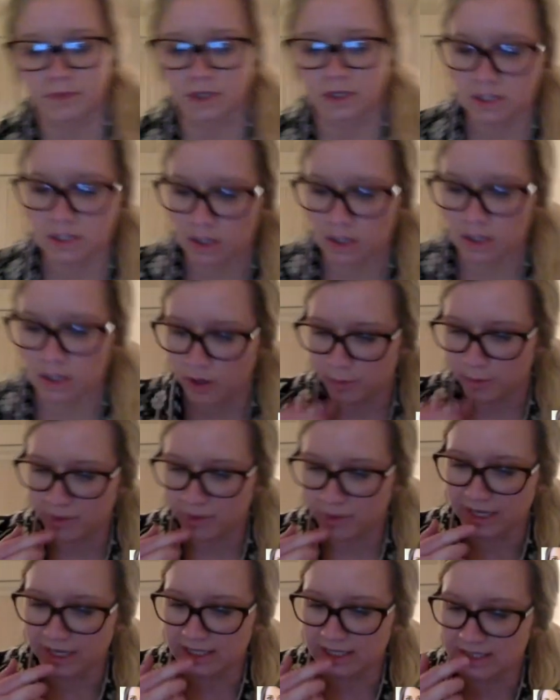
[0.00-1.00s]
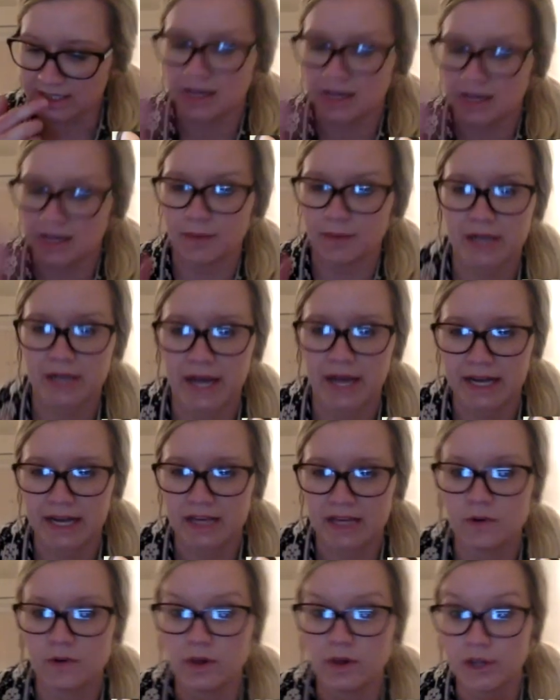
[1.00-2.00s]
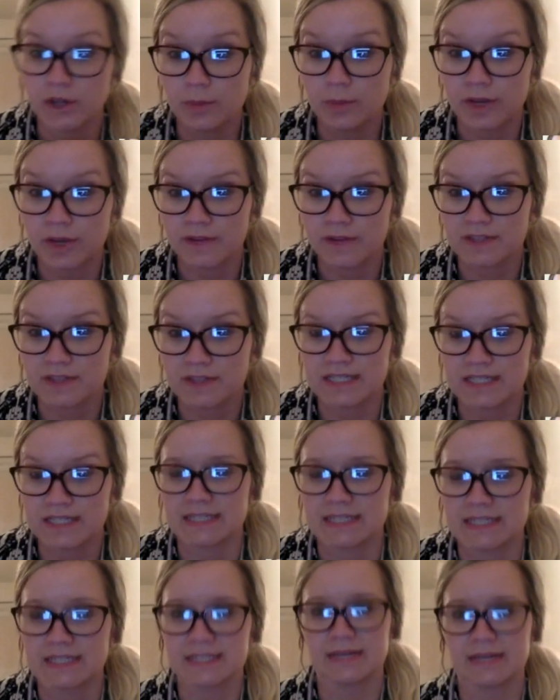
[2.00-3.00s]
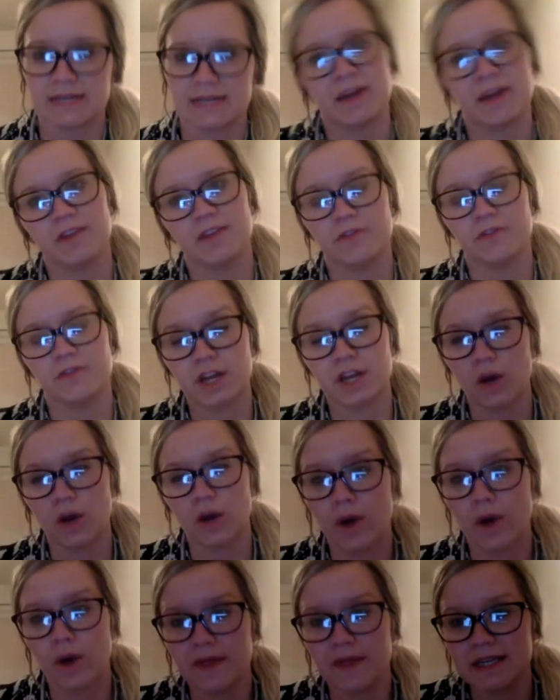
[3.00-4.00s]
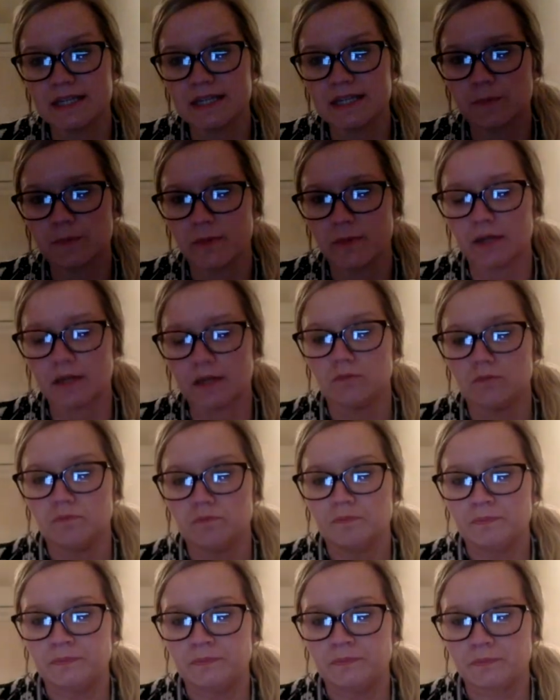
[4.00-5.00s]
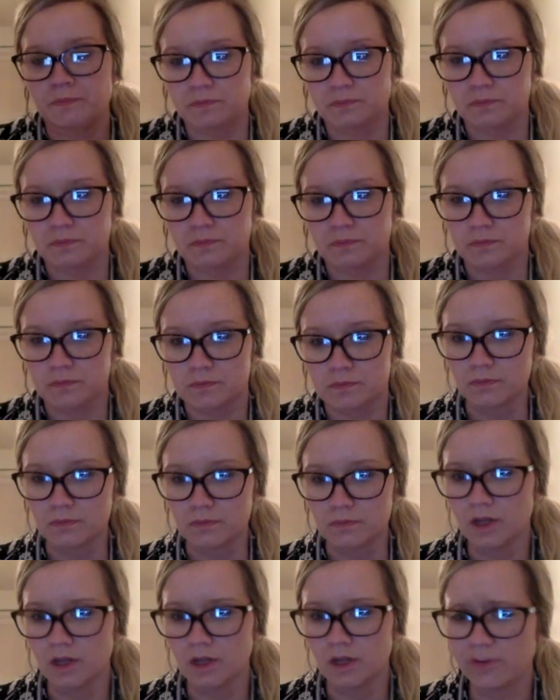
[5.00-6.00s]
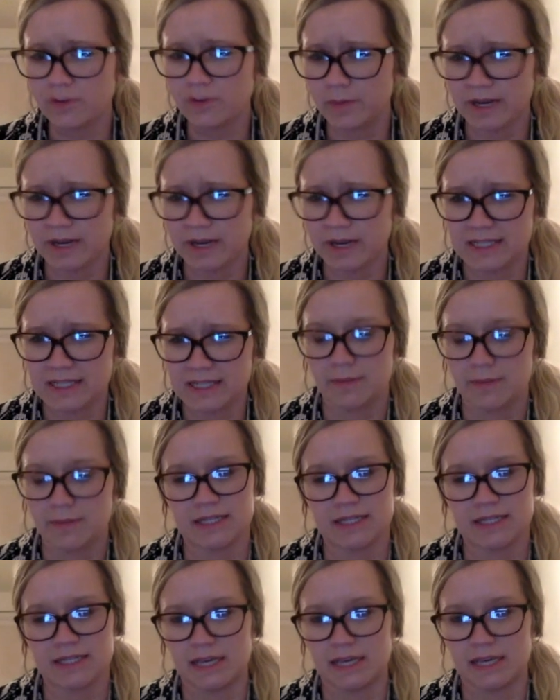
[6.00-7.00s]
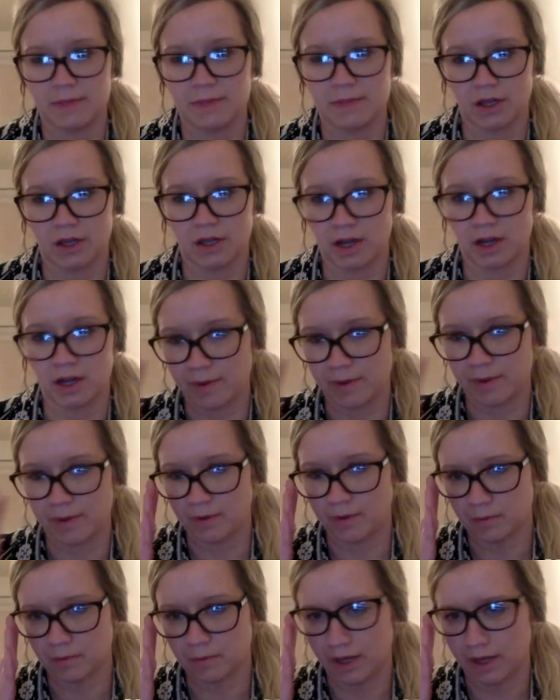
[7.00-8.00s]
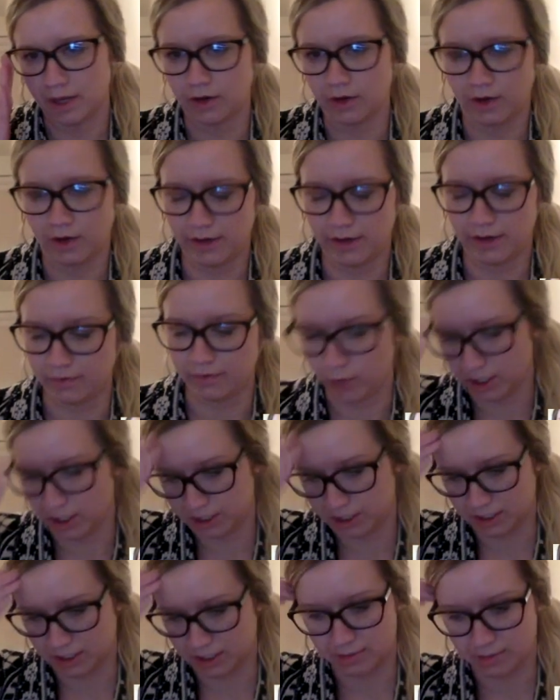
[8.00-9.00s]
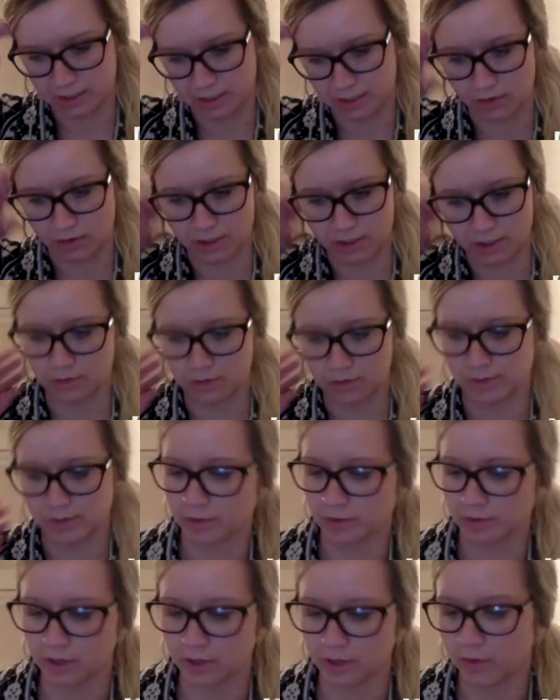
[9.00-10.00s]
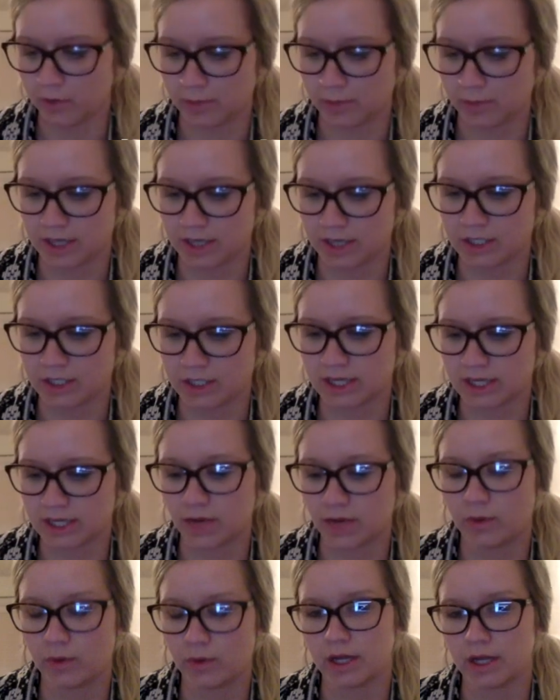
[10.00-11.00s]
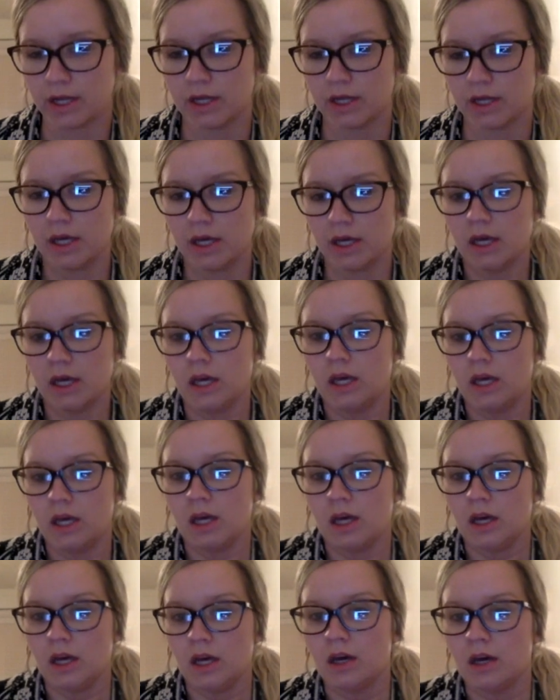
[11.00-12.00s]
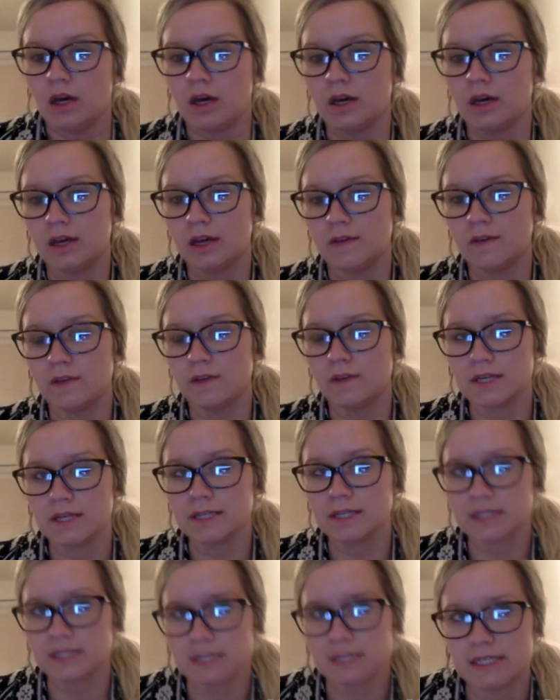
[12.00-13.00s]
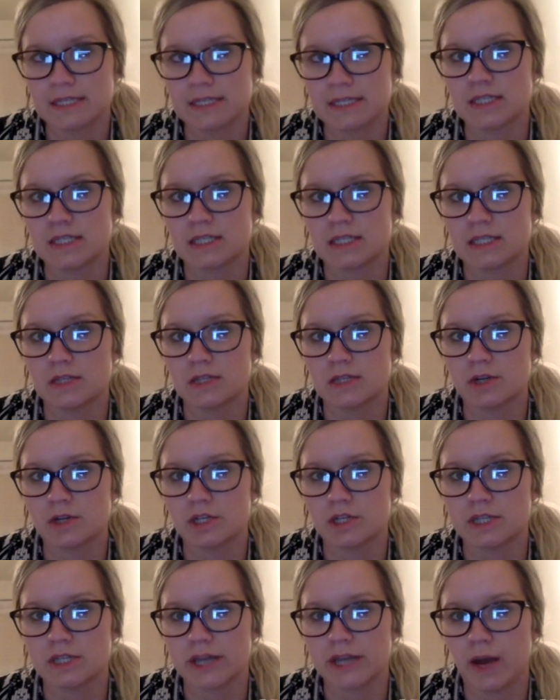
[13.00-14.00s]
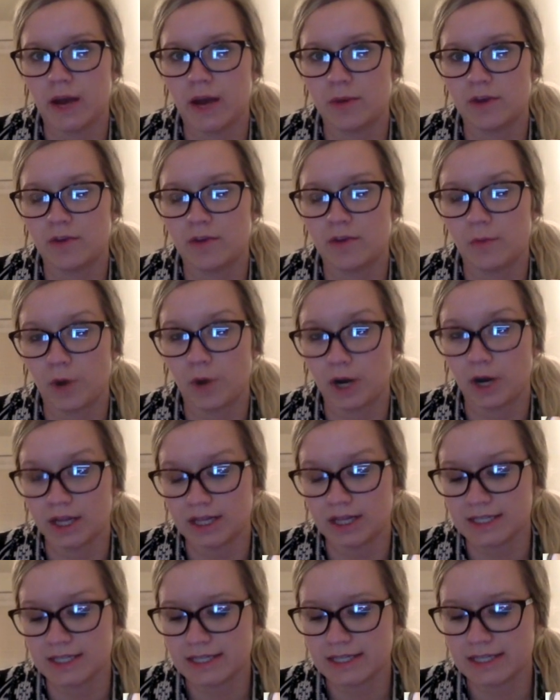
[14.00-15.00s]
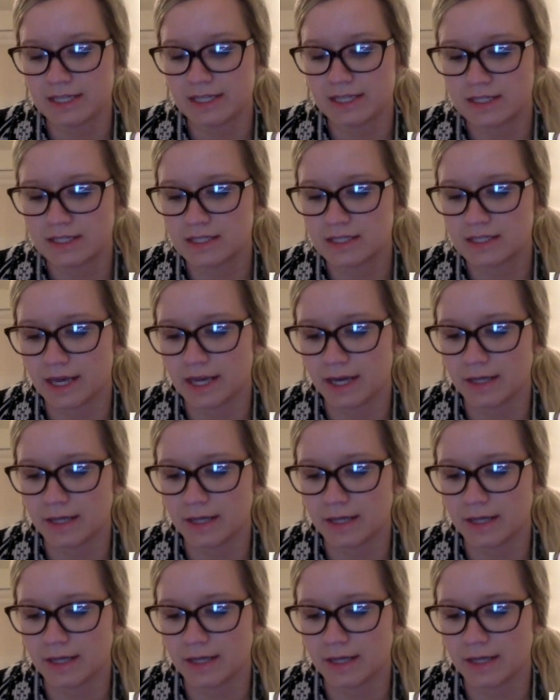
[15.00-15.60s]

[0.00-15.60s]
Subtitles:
So a couple things. I'm going to kind of give you a little bit of statistics. I made a video on this, but not everybody is on my team, and a lot of people I know haven't watched it. So this will be really quick, but I just kind of want to give you these statistics so you understand how big of a market this is.